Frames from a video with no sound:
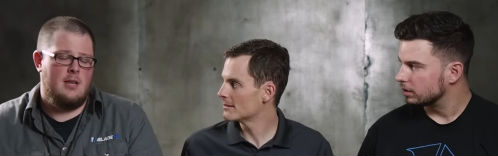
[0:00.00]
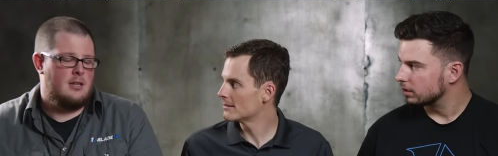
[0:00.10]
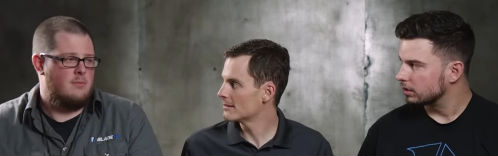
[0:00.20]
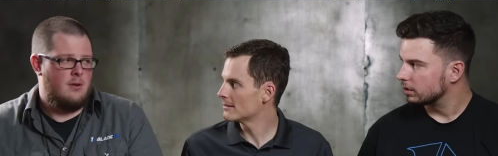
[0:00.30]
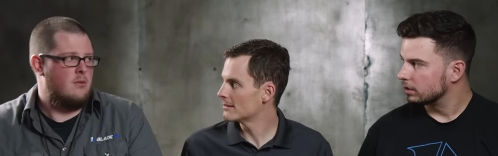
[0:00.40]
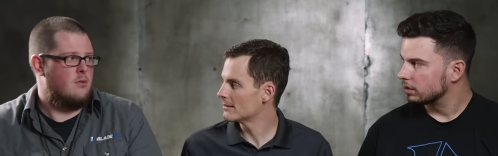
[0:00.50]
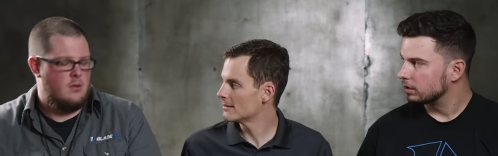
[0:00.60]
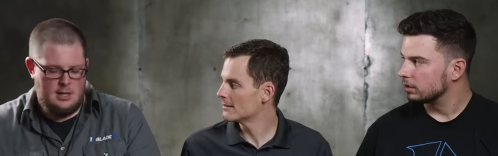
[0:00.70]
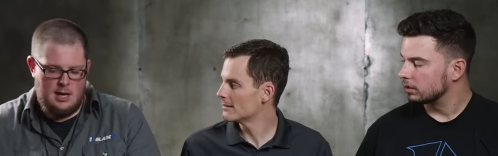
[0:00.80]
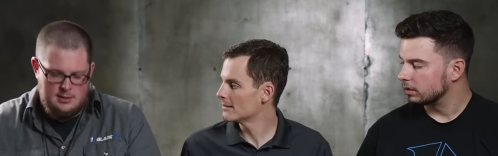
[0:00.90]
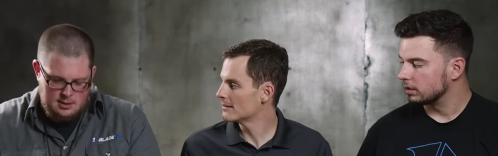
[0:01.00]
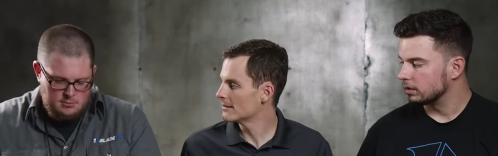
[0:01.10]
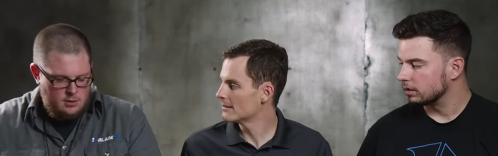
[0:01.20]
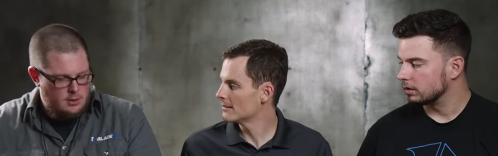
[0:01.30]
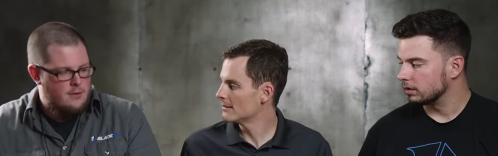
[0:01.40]
Speaker 1: one's actually pretty cool. It's got a
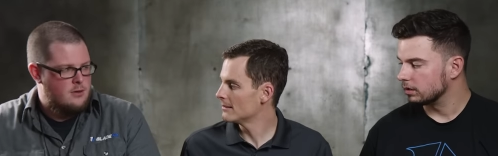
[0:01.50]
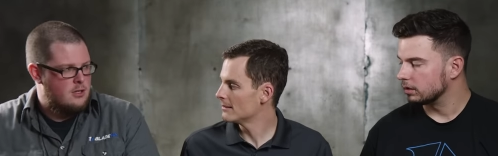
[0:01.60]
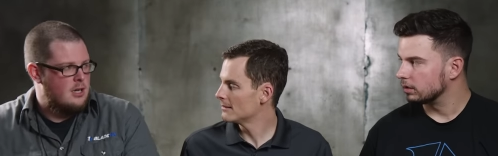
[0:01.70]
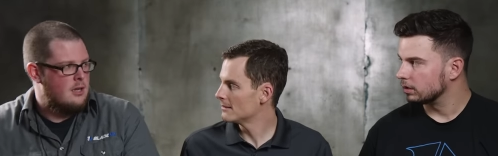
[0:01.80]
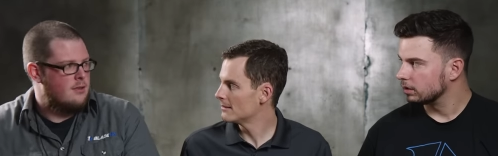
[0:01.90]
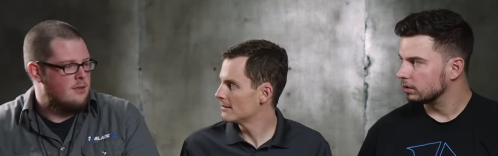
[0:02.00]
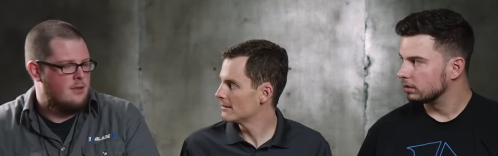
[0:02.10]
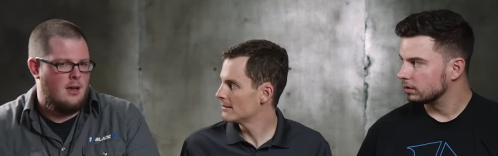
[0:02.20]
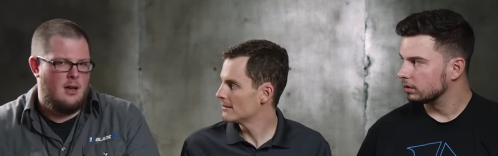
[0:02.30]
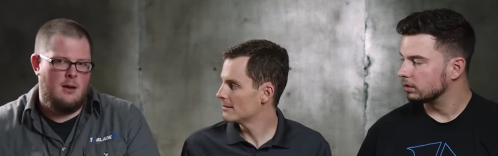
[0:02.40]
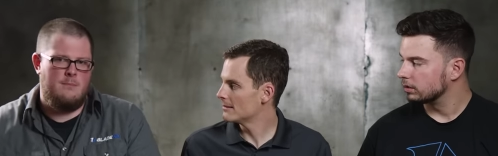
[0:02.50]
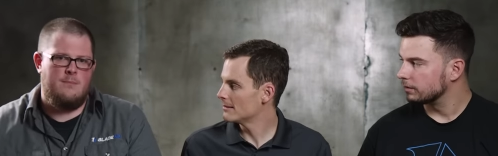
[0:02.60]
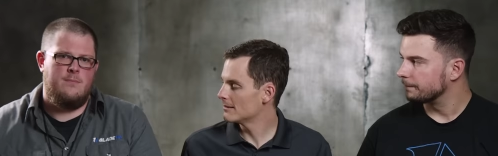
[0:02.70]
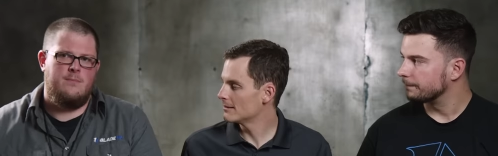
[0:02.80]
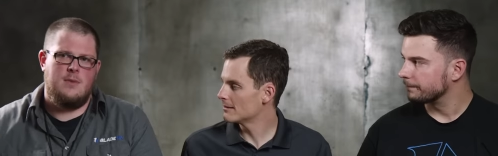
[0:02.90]
similar leather sheath. I
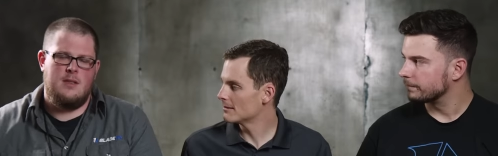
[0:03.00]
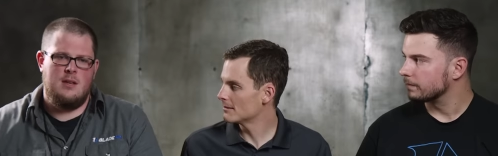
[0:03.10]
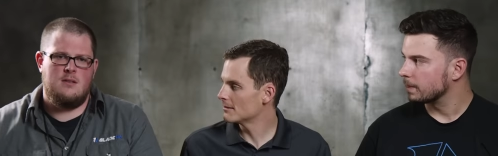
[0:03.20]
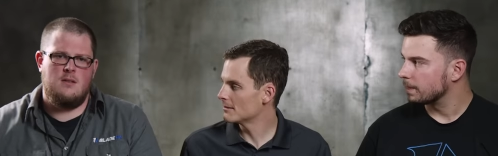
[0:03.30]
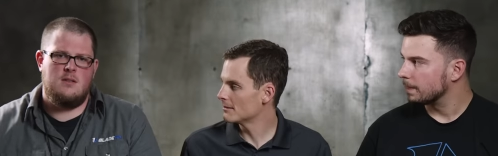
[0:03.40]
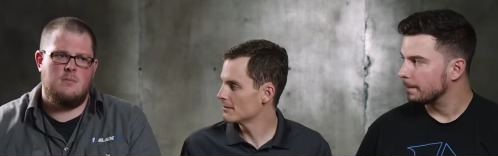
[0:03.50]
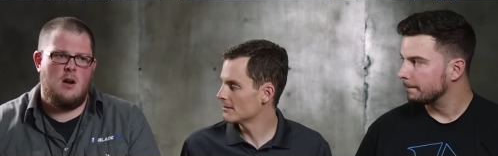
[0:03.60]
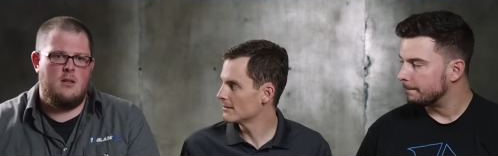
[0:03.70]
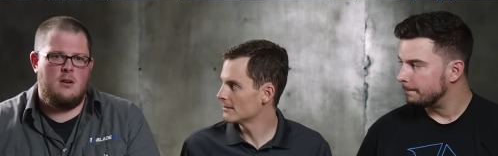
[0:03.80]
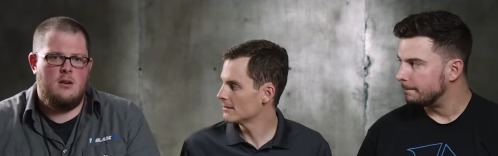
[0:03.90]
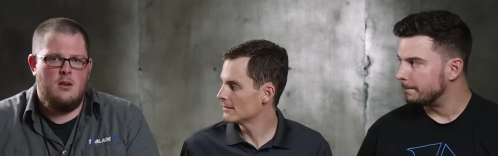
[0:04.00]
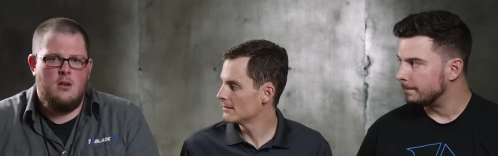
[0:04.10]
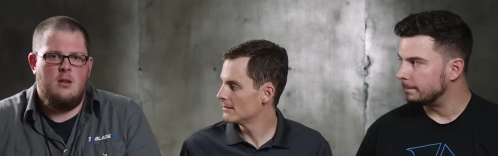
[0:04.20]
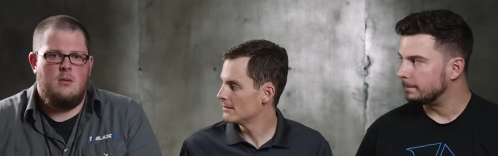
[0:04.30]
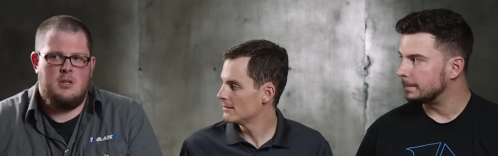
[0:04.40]
think it's a little smaller,
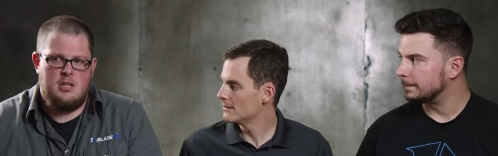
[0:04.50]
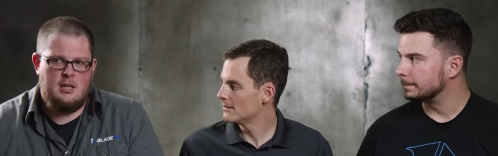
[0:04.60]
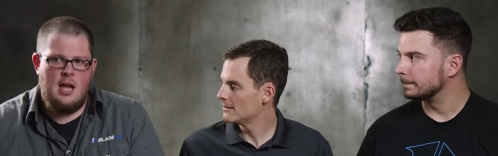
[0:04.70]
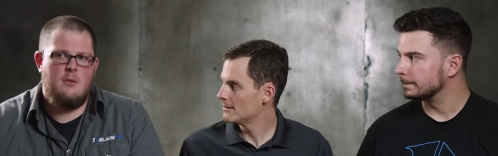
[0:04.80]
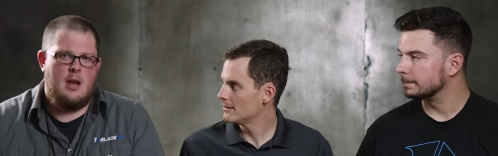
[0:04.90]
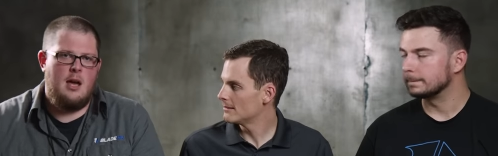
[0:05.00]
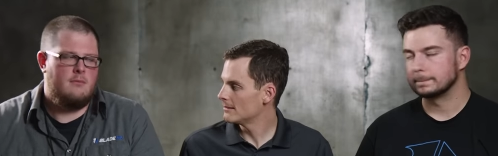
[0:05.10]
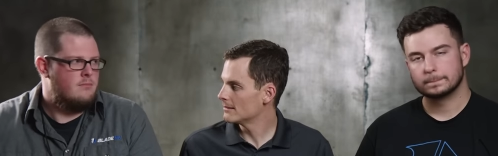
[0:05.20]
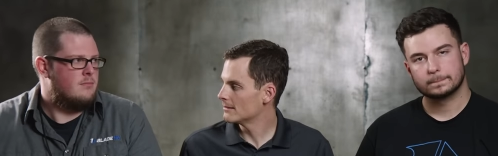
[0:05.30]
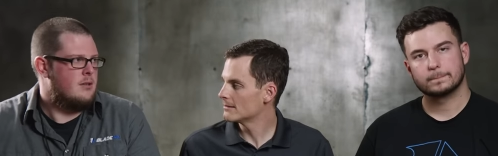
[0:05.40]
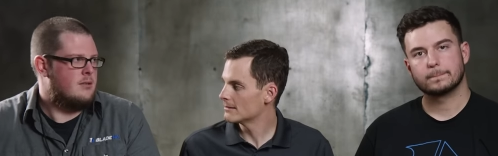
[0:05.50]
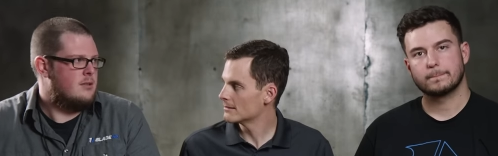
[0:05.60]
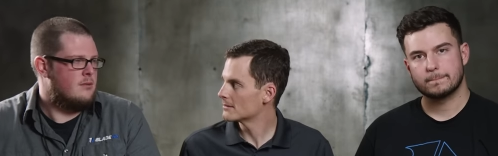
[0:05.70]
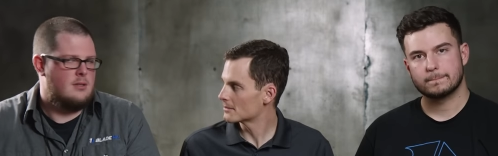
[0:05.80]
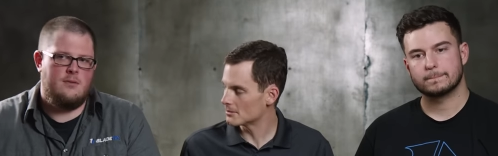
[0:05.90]
but check that one out. It was
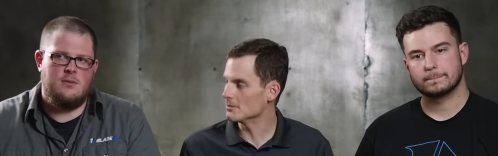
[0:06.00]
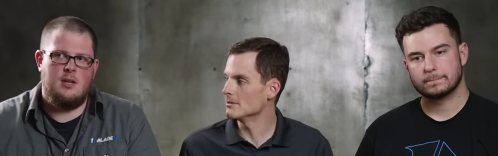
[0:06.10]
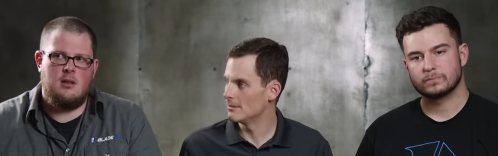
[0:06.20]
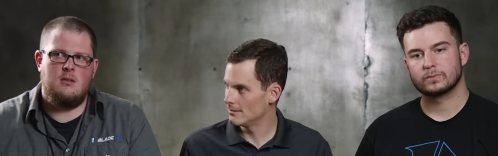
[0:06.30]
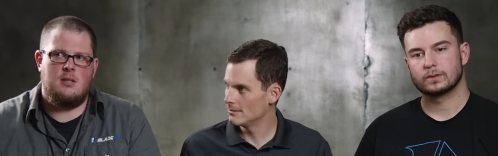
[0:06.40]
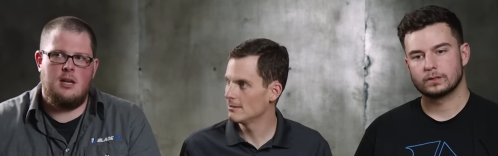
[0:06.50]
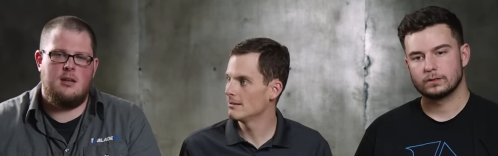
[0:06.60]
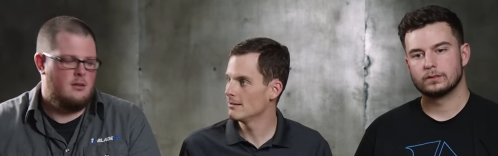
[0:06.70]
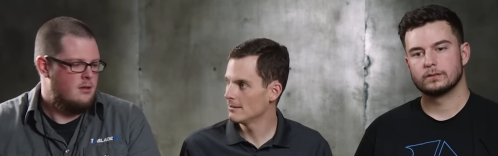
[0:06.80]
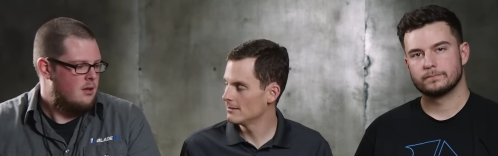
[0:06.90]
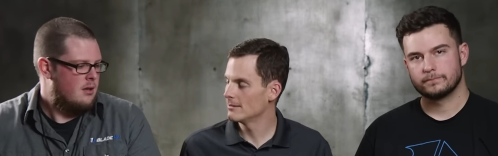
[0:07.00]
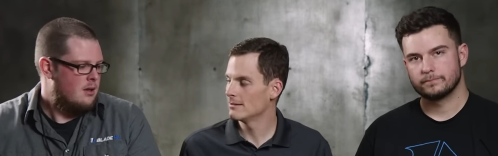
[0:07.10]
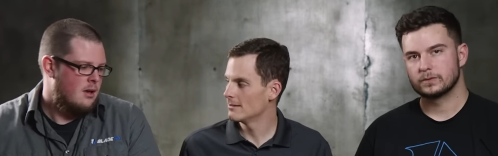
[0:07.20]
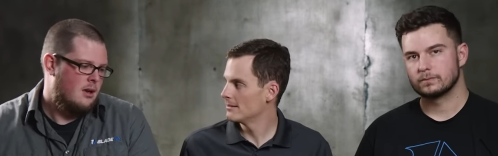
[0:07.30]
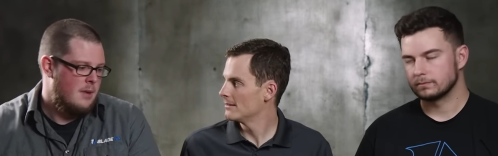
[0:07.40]
definitely cool. A close second.
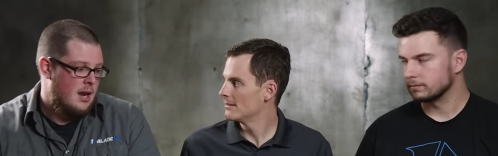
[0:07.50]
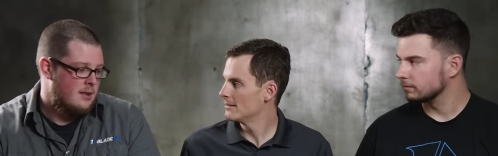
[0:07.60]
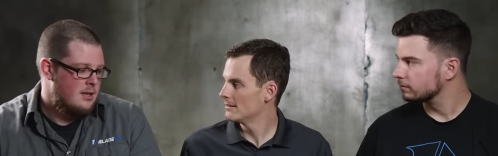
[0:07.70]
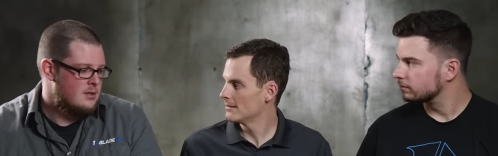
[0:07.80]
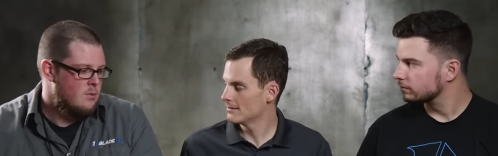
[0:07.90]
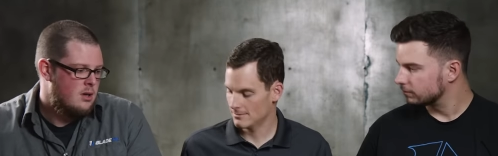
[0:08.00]
Out of these